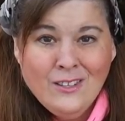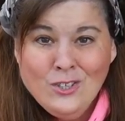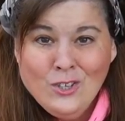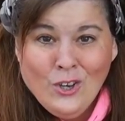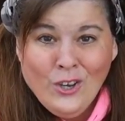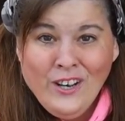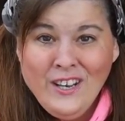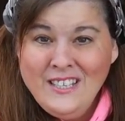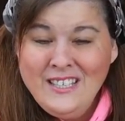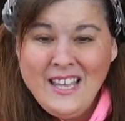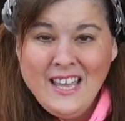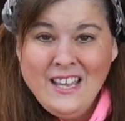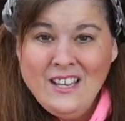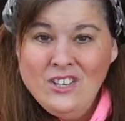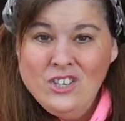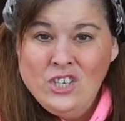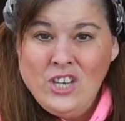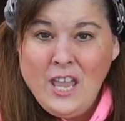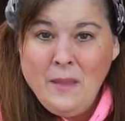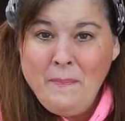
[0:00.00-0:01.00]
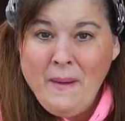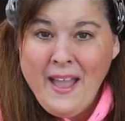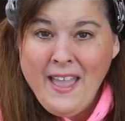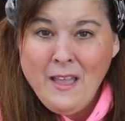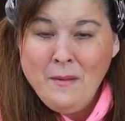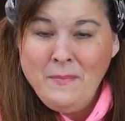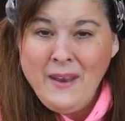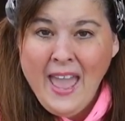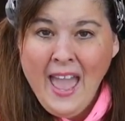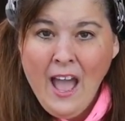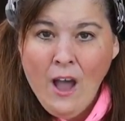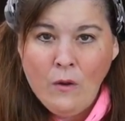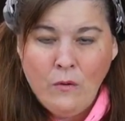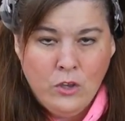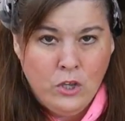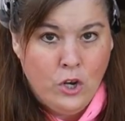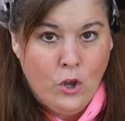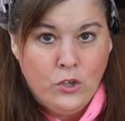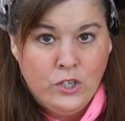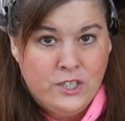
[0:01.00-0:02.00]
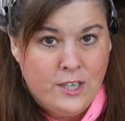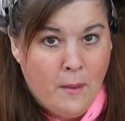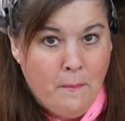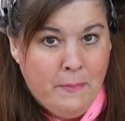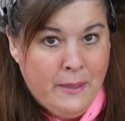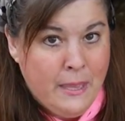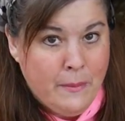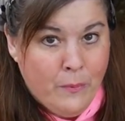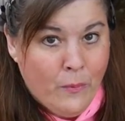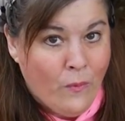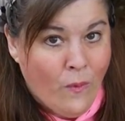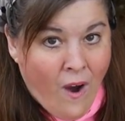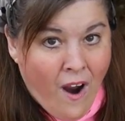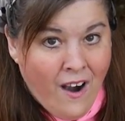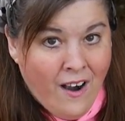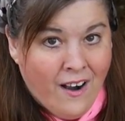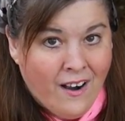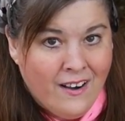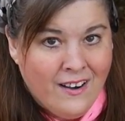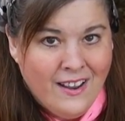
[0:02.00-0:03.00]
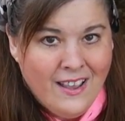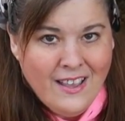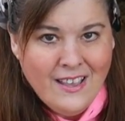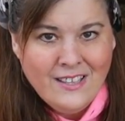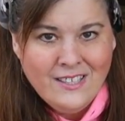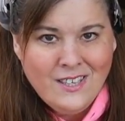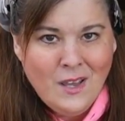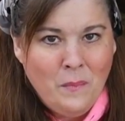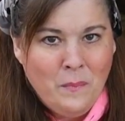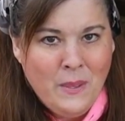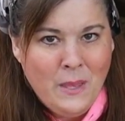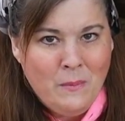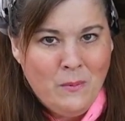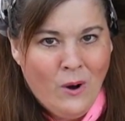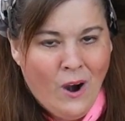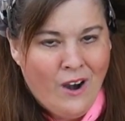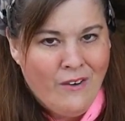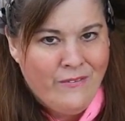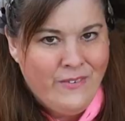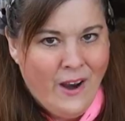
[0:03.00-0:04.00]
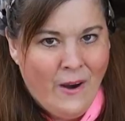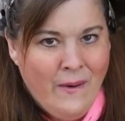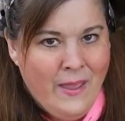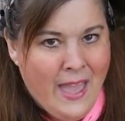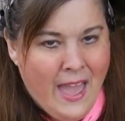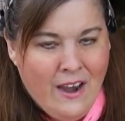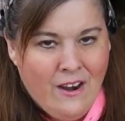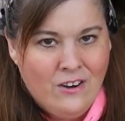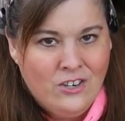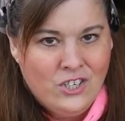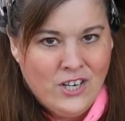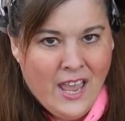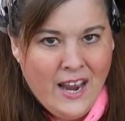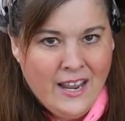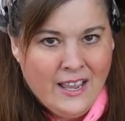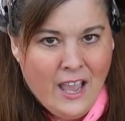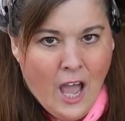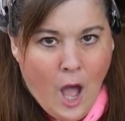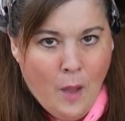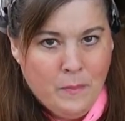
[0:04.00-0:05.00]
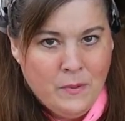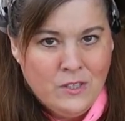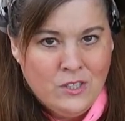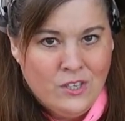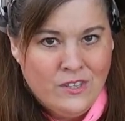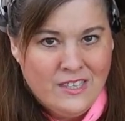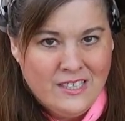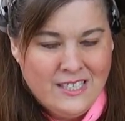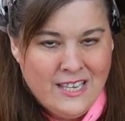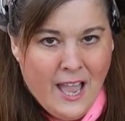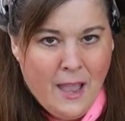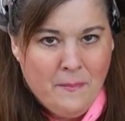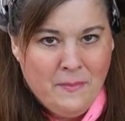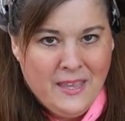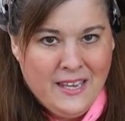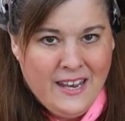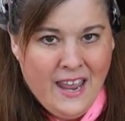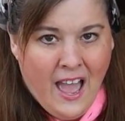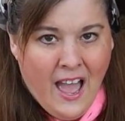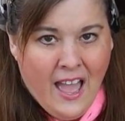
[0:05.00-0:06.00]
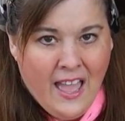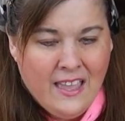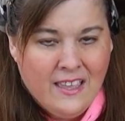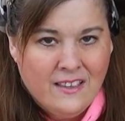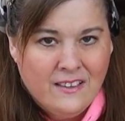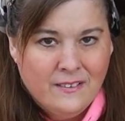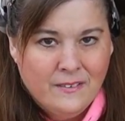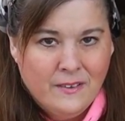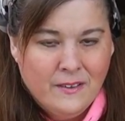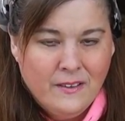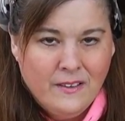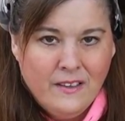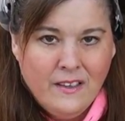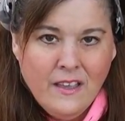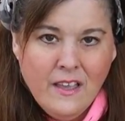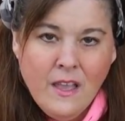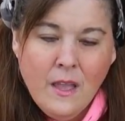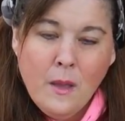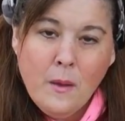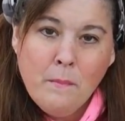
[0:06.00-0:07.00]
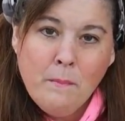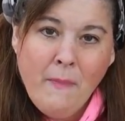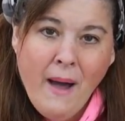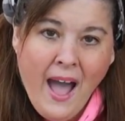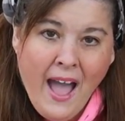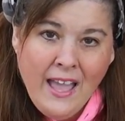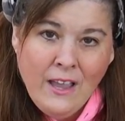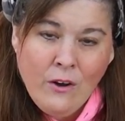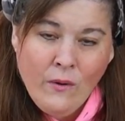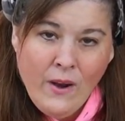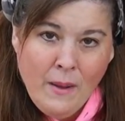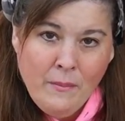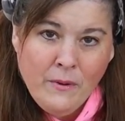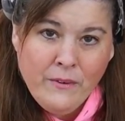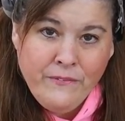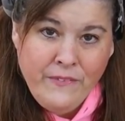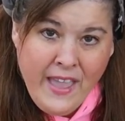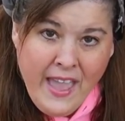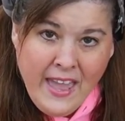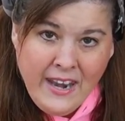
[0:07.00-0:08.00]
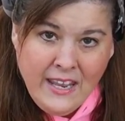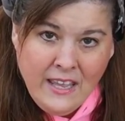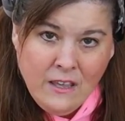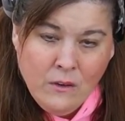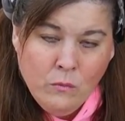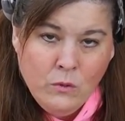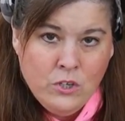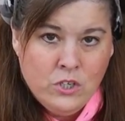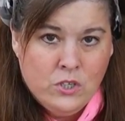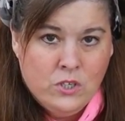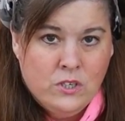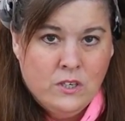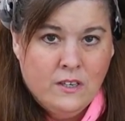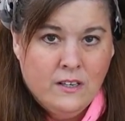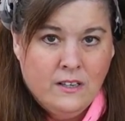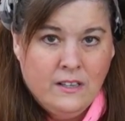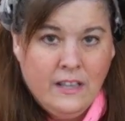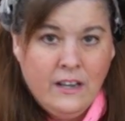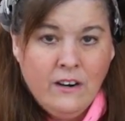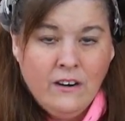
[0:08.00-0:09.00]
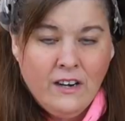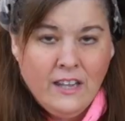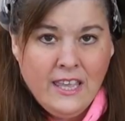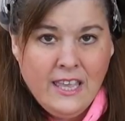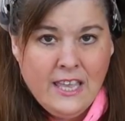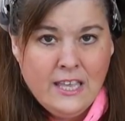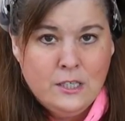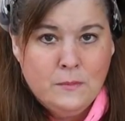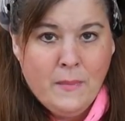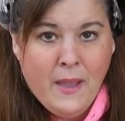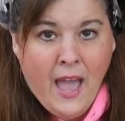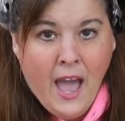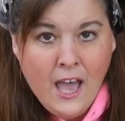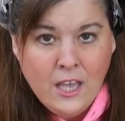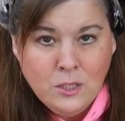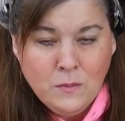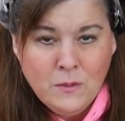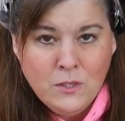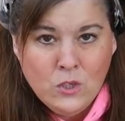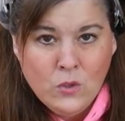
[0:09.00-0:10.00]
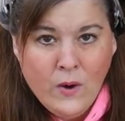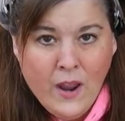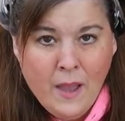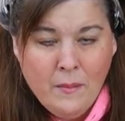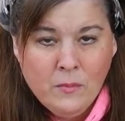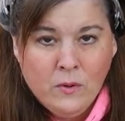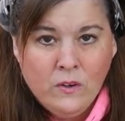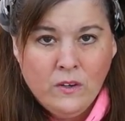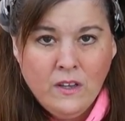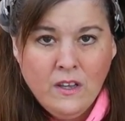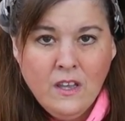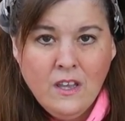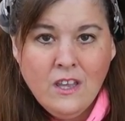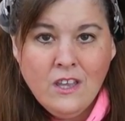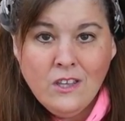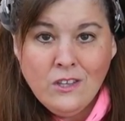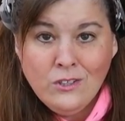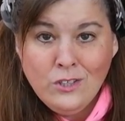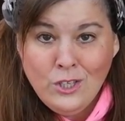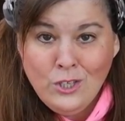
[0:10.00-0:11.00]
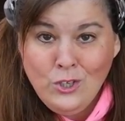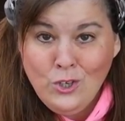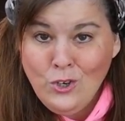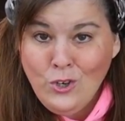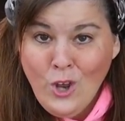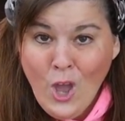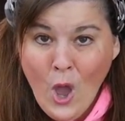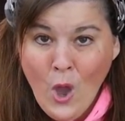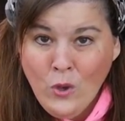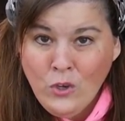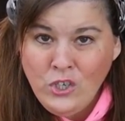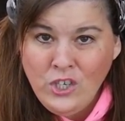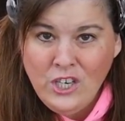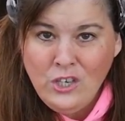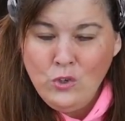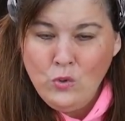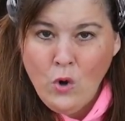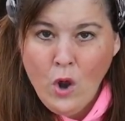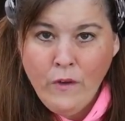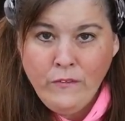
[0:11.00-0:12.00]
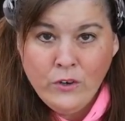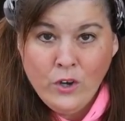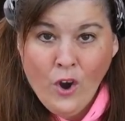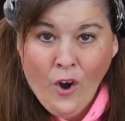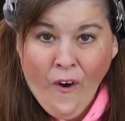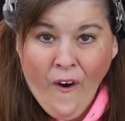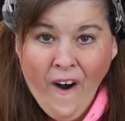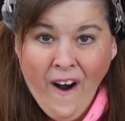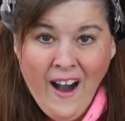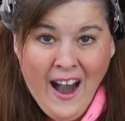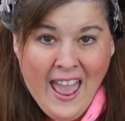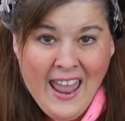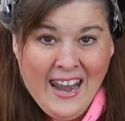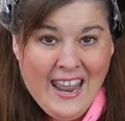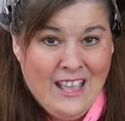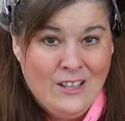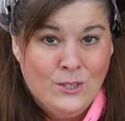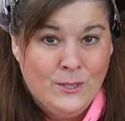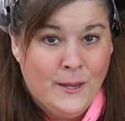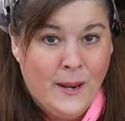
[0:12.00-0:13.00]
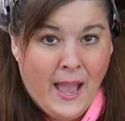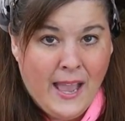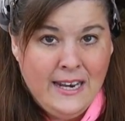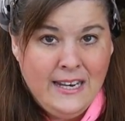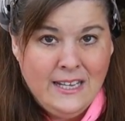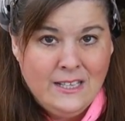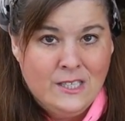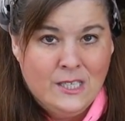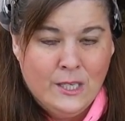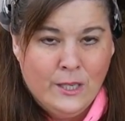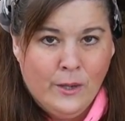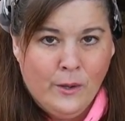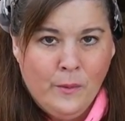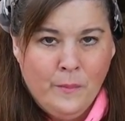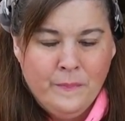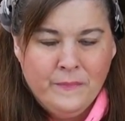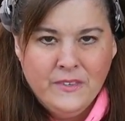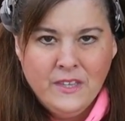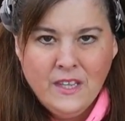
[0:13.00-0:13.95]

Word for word: good as a shape I am now. You know, some people are very energetic up until the time they die. My grandma Fanny, which literally is my husband's grandma, did you know she drove a car at age 92?